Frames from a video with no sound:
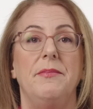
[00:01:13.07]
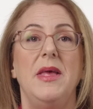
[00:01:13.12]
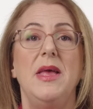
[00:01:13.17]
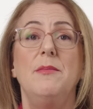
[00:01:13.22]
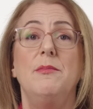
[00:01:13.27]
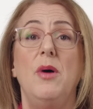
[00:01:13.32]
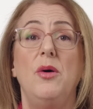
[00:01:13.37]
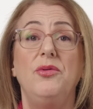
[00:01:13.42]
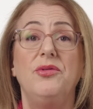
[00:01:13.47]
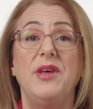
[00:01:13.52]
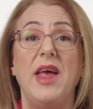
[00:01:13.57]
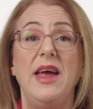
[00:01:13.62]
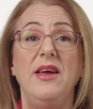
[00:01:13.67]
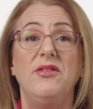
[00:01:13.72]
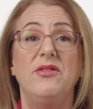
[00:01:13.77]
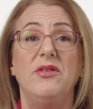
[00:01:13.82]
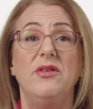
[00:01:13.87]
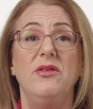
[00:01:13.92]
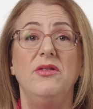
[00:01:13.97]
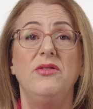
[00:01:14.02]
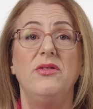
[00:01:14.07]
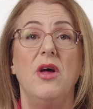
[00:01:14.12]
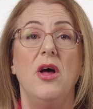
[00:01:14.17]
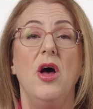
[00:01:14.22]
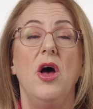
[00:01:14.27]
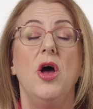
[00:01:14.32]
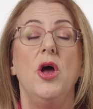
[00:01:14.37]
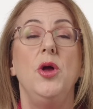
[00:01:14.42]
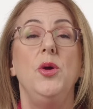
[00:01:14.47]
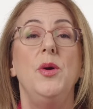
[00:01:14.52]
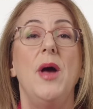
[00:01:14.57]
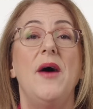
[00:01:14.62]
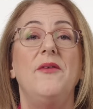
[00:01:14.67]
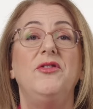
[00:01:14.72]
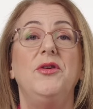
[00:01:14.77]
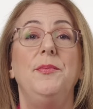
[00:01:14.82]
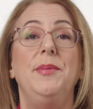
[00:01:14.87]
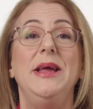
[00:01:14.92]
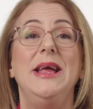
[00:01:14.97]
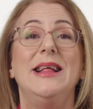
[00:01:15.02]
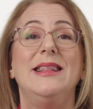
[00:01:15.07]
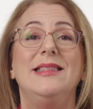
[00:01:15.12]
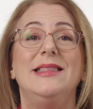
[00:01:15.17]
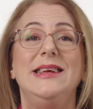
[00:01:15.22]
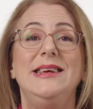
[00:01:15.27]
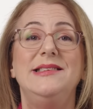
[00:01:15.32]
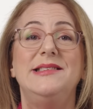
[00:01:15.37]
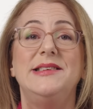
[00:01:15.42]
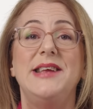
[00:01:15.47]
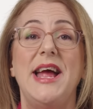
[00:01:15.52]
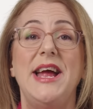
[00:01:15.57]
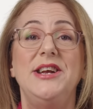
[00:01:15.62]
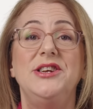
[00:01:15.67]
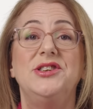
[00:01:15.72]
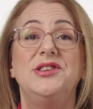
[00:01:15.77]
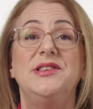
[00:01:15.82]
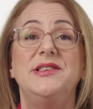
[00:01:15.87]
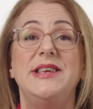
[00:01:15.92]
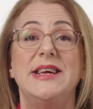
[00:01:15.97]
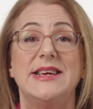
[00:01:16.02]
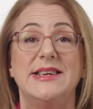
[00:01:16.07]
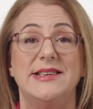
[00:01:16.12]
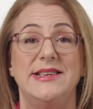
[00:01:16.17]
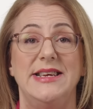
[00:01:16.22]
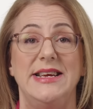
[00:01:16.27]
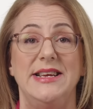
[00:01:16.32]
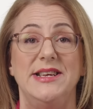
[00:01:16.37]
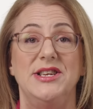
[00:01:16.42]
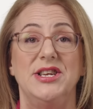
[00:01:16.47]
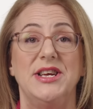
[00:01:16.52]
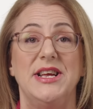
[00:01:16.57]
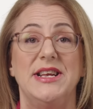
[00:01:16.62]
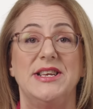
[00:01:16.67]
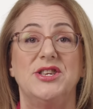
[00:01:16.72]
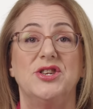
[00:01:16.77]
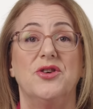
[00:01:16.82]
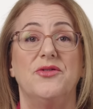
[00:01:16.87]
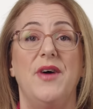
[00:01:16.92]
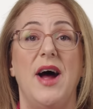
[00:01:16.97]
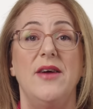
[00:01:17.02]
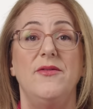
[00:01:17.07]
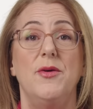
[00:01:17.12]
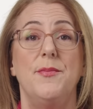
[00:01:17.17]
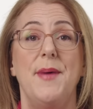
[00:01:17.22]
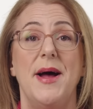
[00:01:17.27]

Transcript: In most cases, you have to be at least age 60 to get survivor